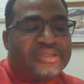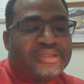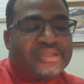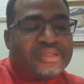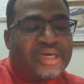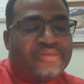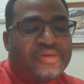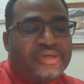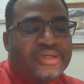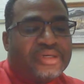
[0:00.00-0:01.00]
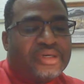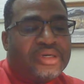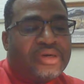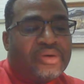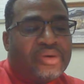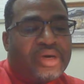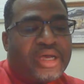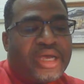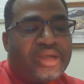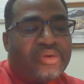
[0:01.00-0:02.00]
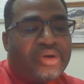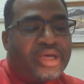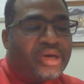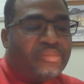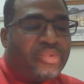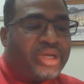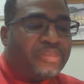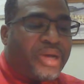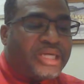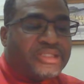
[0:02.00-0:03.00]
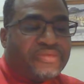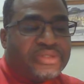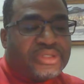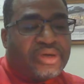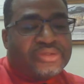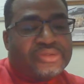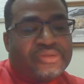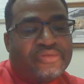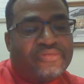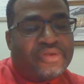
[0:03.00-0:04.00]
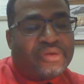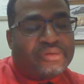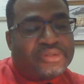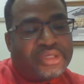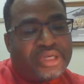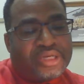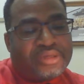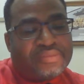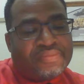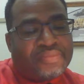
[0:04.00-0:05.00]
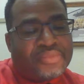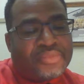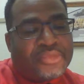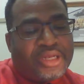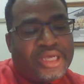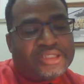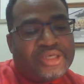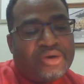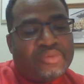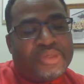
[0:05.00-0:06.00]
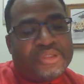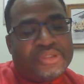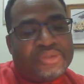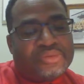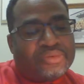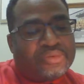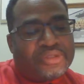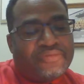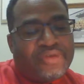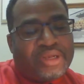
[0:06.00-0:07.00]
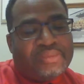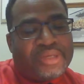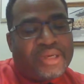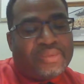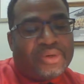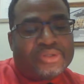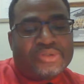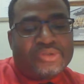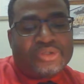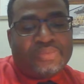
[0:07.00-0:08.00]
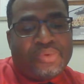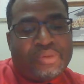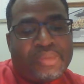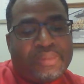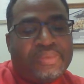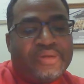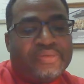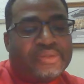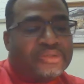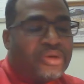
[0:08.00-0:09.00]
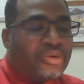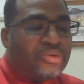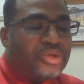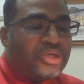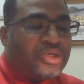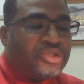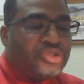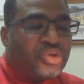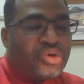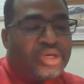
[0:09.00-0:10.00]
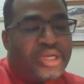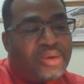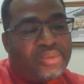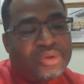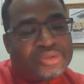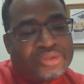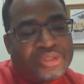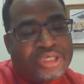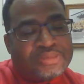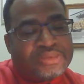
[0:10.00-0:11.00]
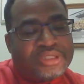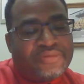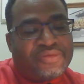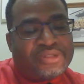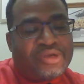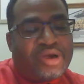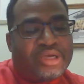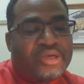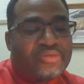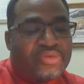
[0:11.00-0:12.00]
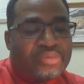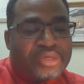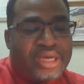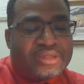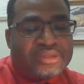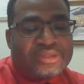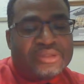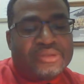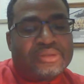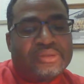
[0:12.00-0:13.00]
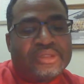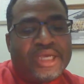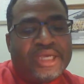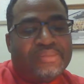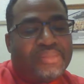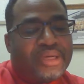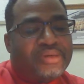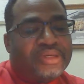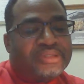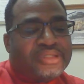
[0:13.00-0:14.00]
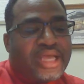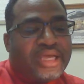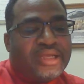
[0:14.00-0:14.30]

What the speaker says: discover, and or help bring positive results to the field of study. The next goal will be to develop networks to support my previous goal. Join networks that specifically target group counseling to gain better insight